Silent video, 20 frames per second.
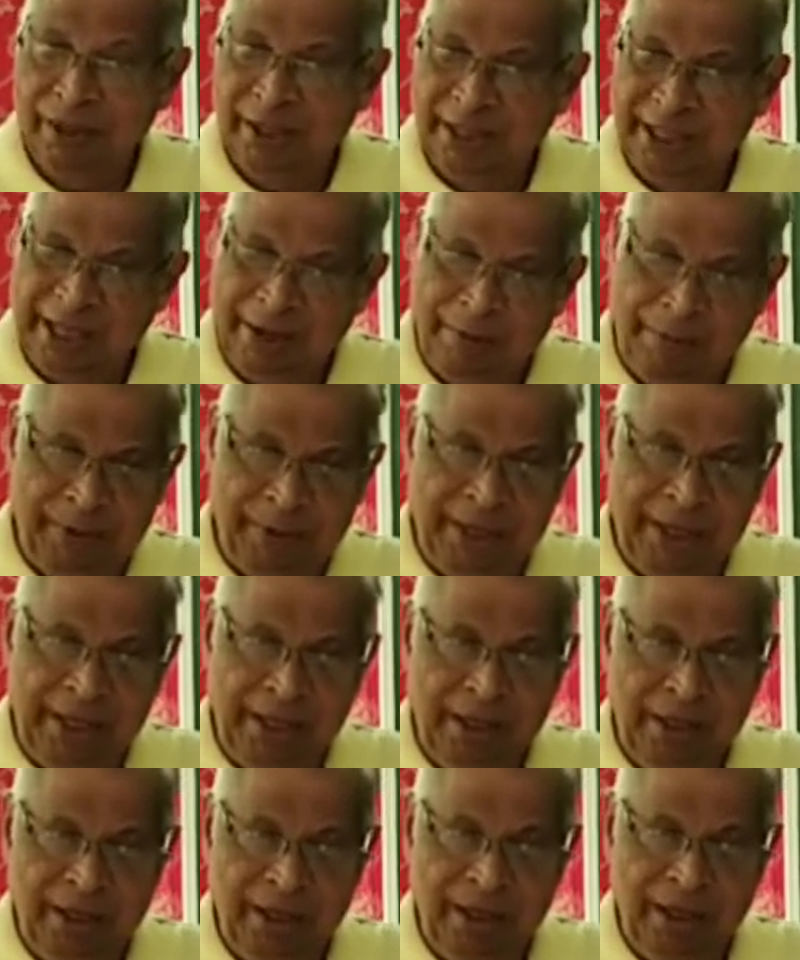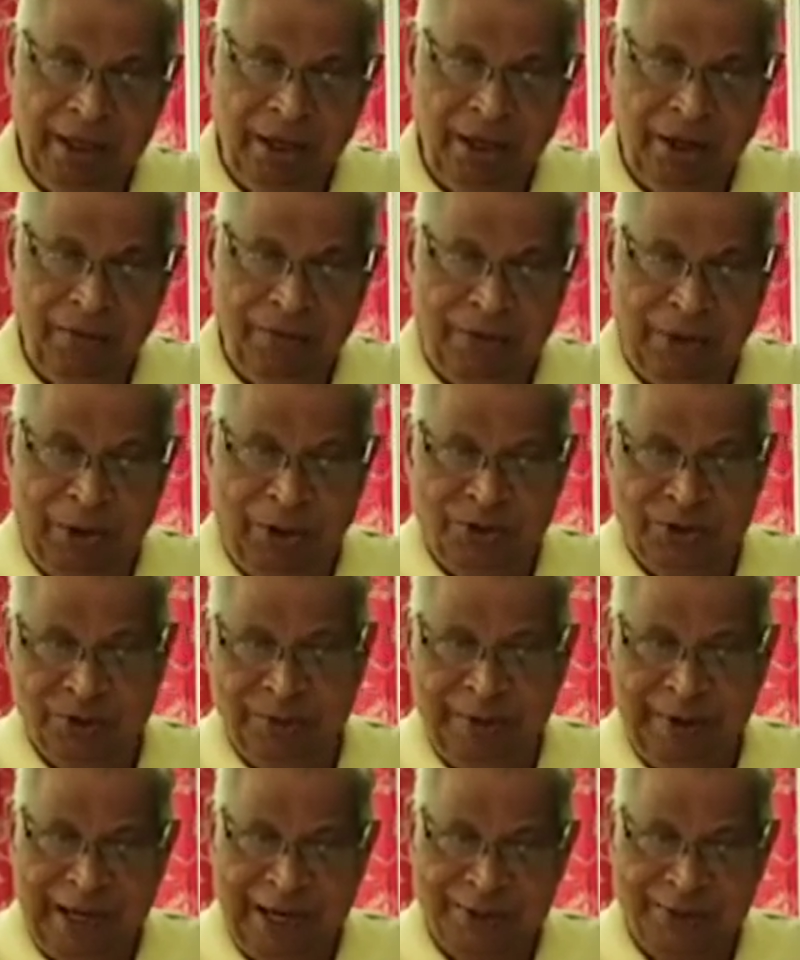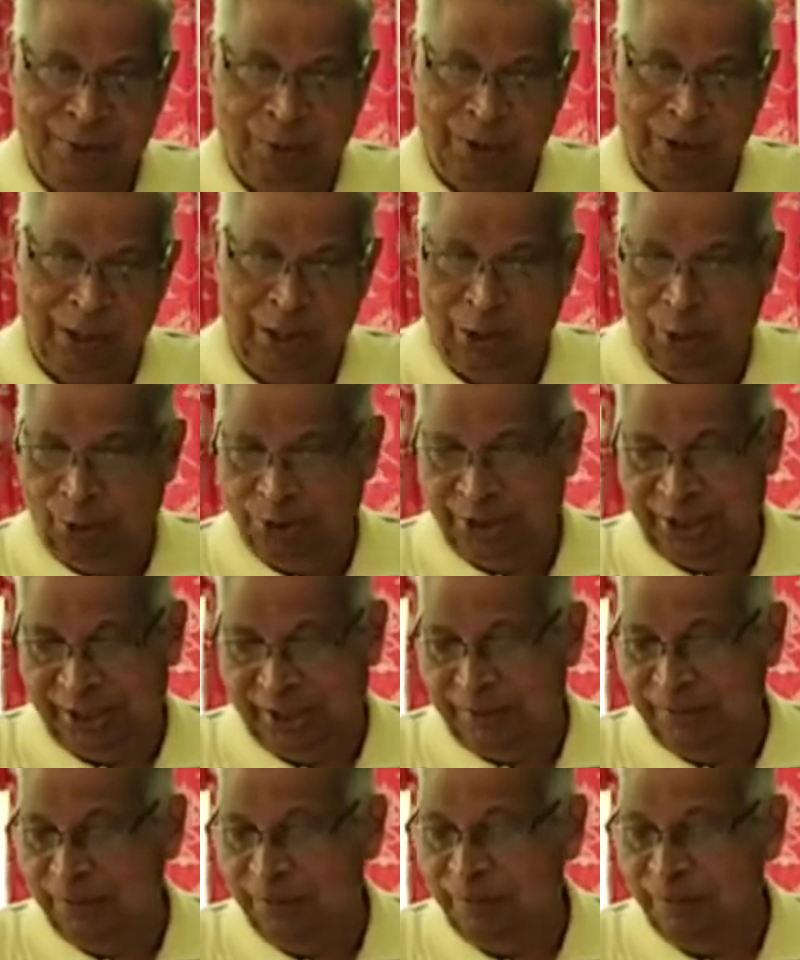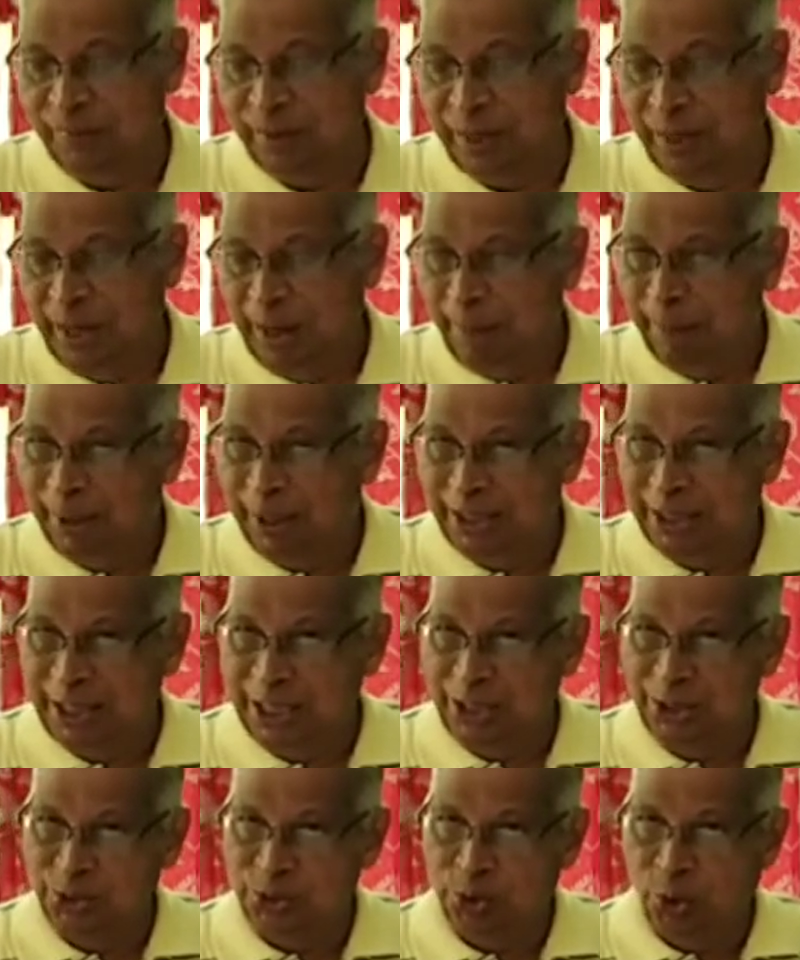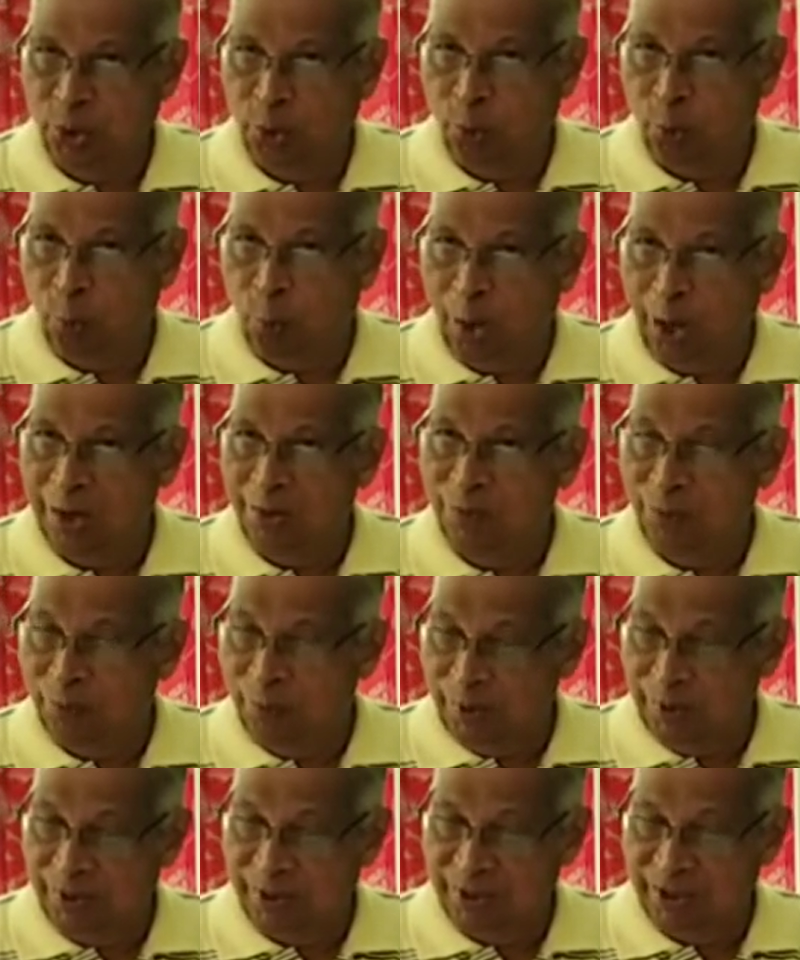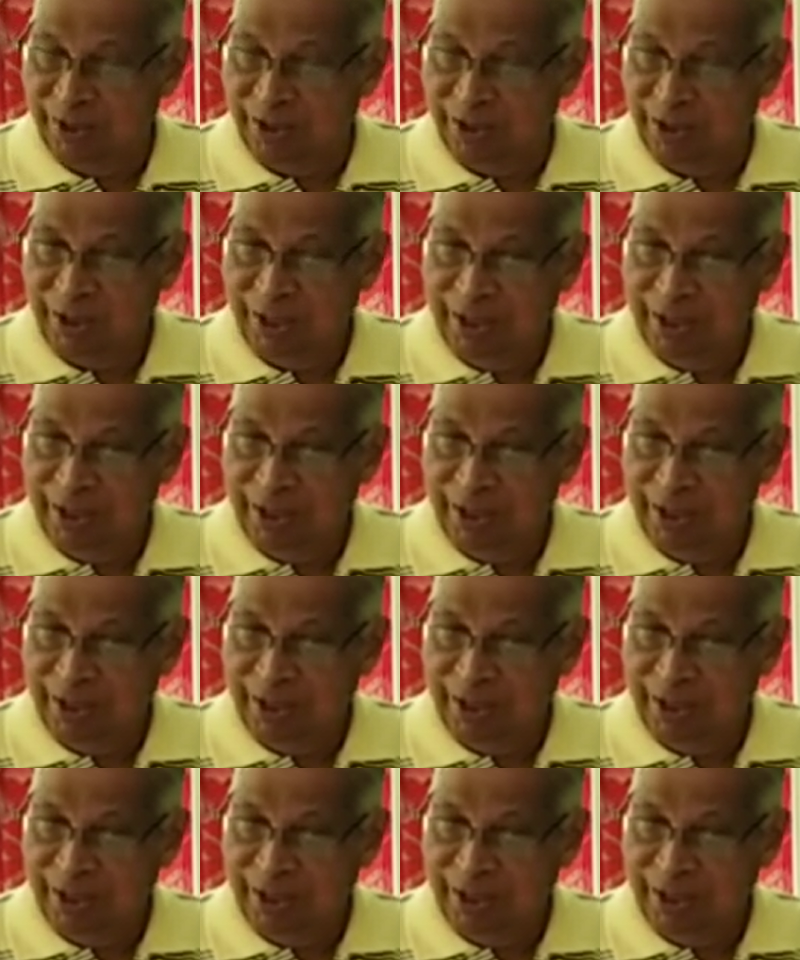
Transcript: Every philosophy has got a logic, but there is no one word